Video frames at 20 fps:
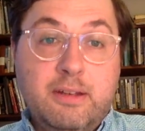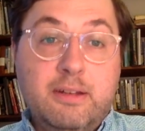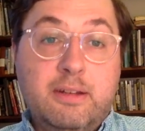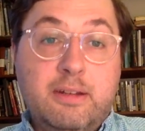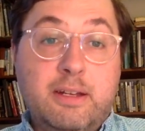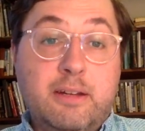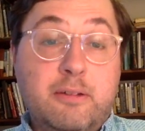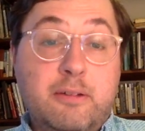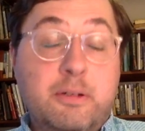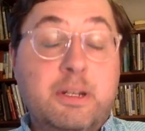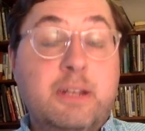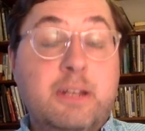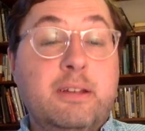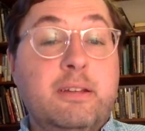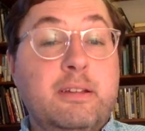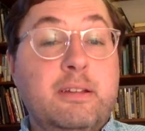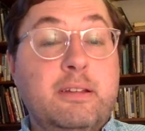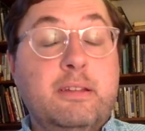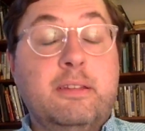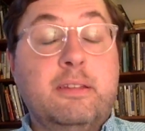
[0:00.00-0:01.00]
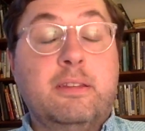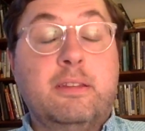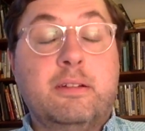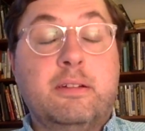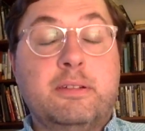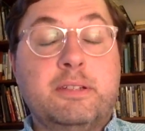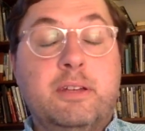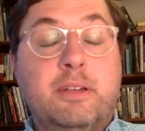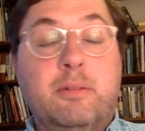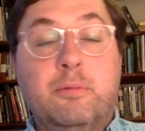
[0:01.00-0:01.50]
Now,
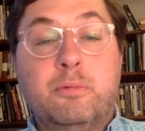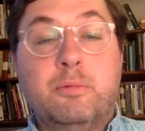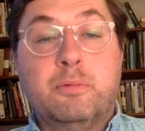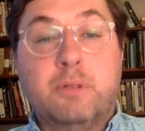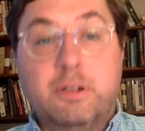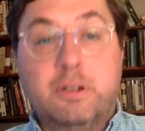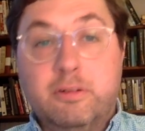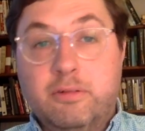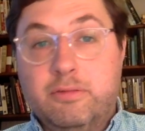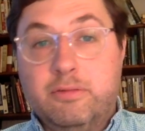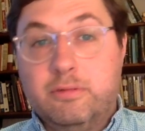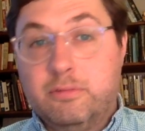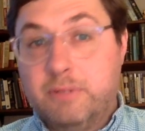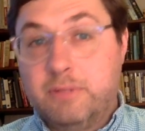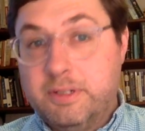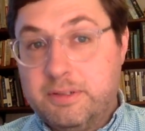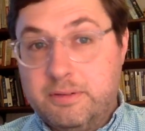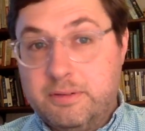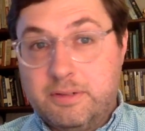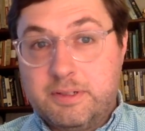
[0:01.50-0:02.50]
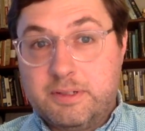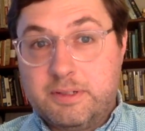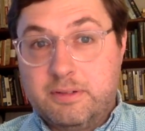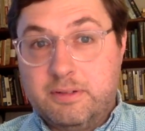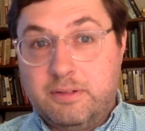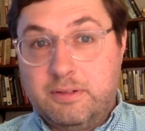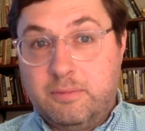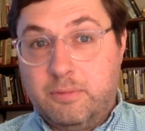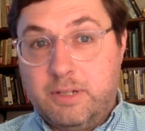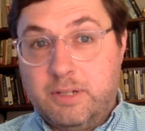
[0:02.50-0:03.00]
there is a wonderful resource
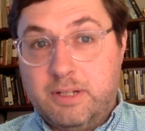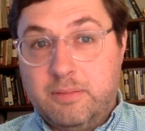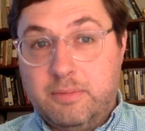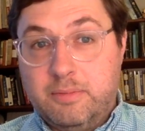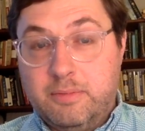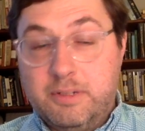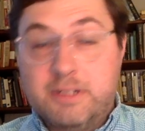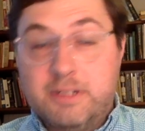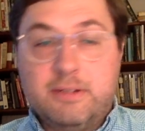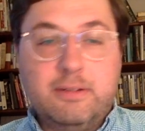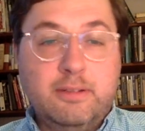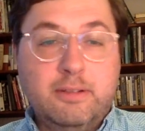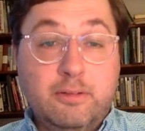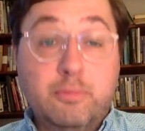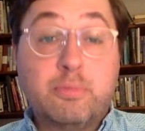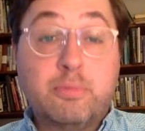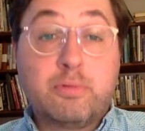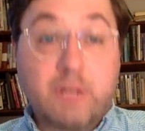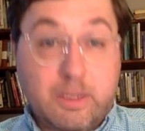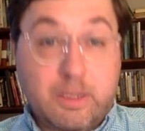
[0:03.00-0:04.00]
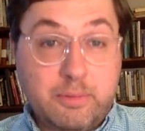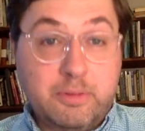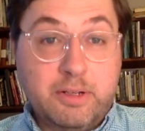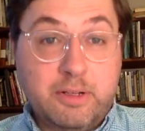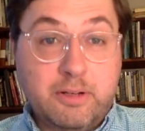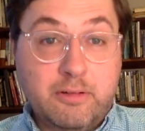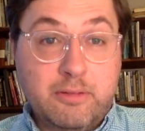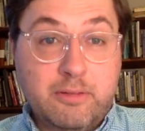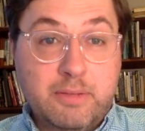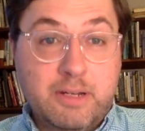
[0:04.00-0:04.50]
on web which you probably
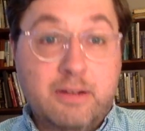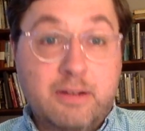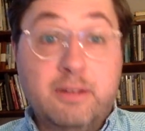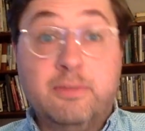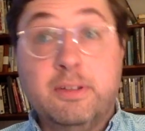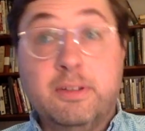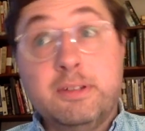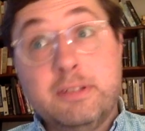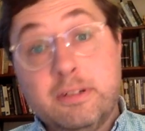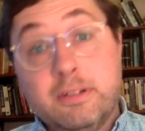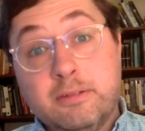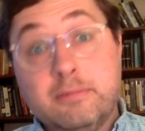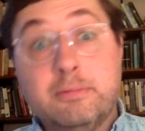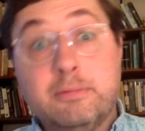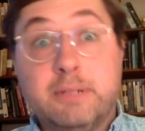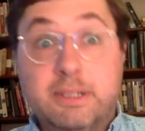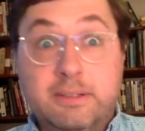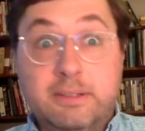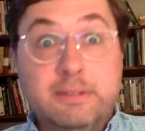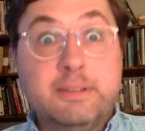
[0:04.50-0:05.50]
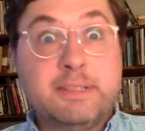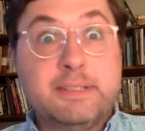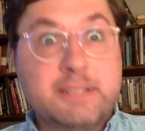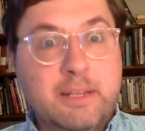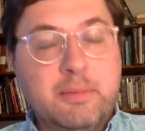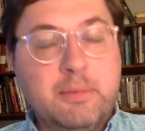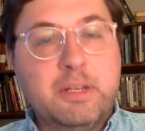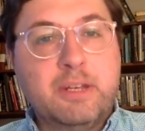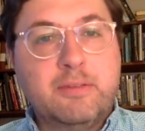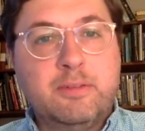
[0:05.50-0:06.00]
know about. If you don't, well, it's
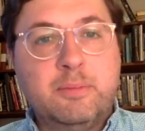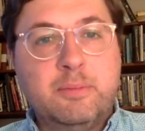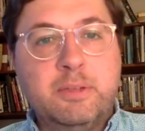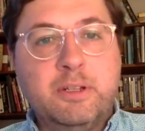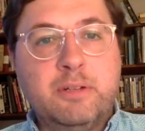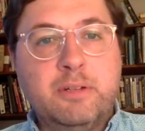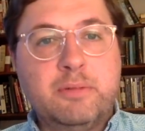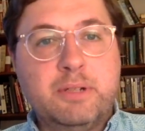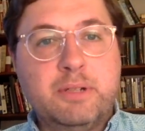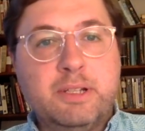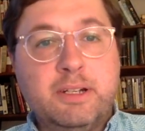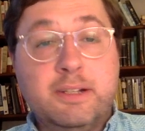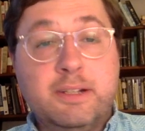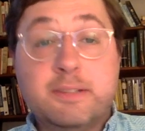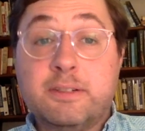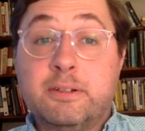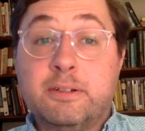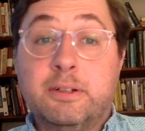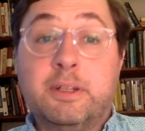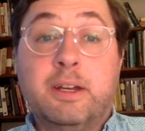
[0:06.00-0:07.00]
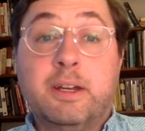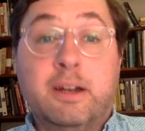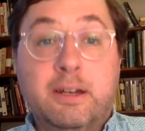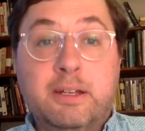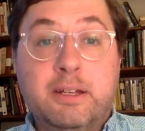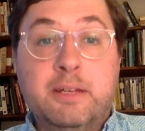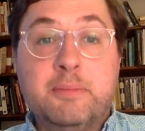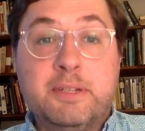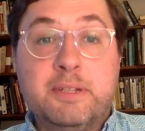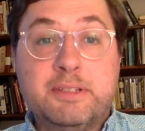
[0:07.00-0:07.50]
time to get familiar with it. It's called
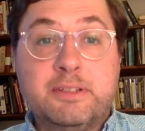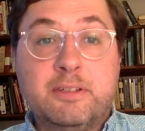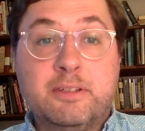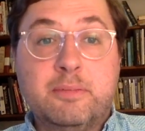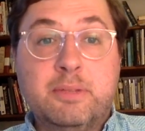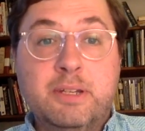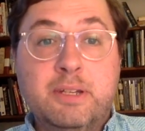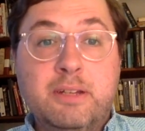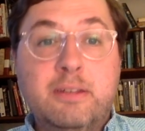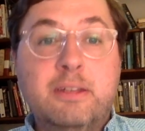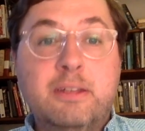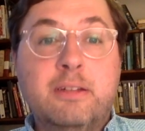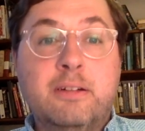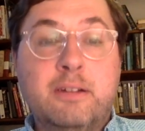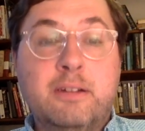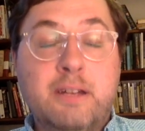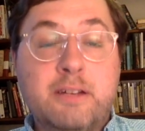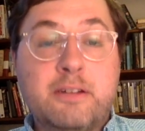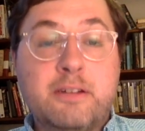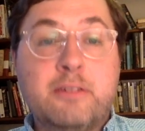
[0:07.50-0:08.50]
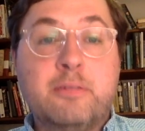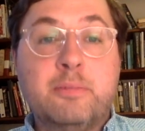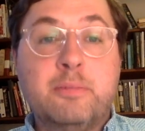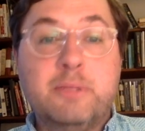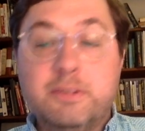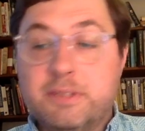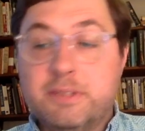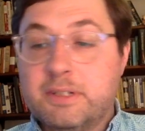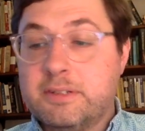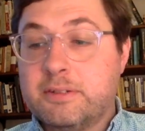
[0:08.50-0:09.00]
IMSLP, the International
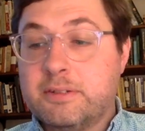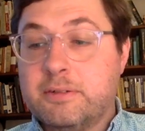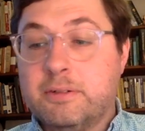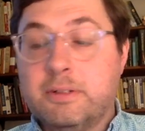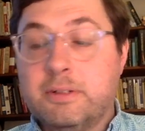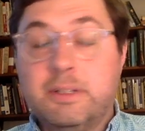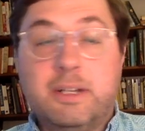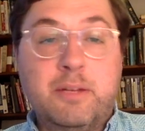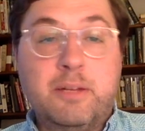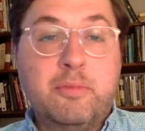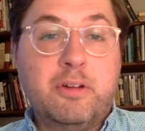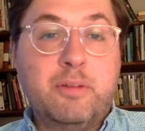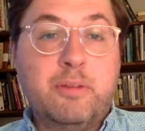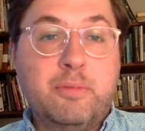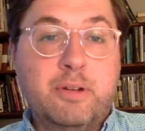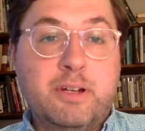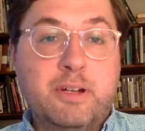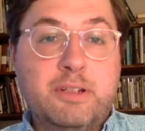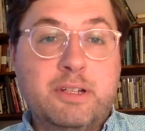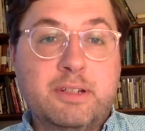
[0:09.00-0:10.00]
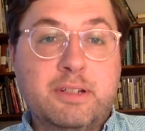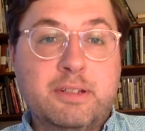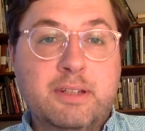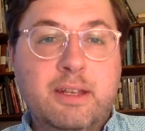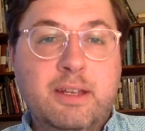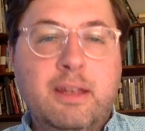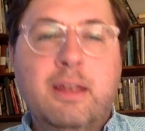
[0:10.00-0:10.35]
Music Score Library Project.